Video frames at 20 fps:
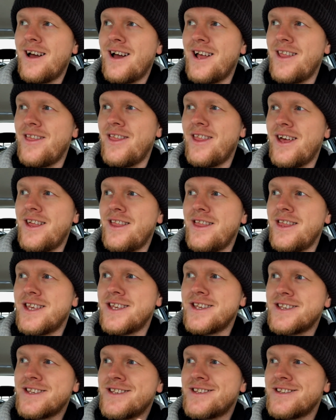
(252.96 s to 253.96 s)
And then
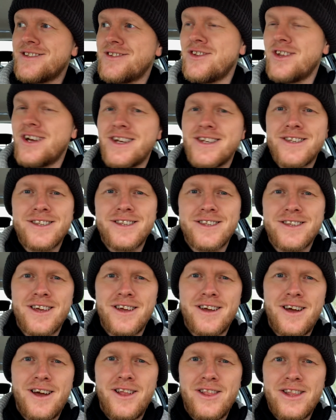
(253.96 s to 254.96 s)
this nice
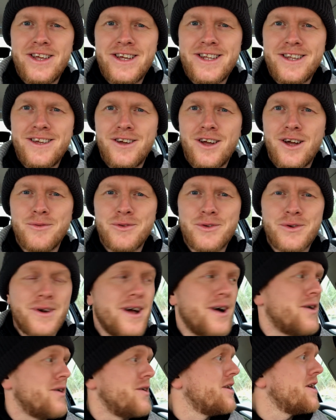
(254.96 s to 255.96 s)
lady comes
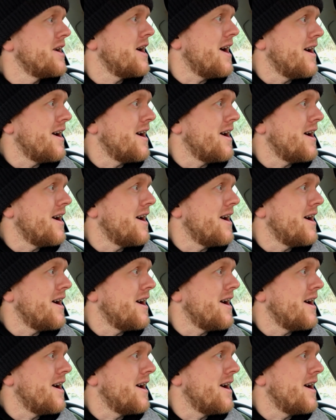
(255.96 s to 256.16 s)
around,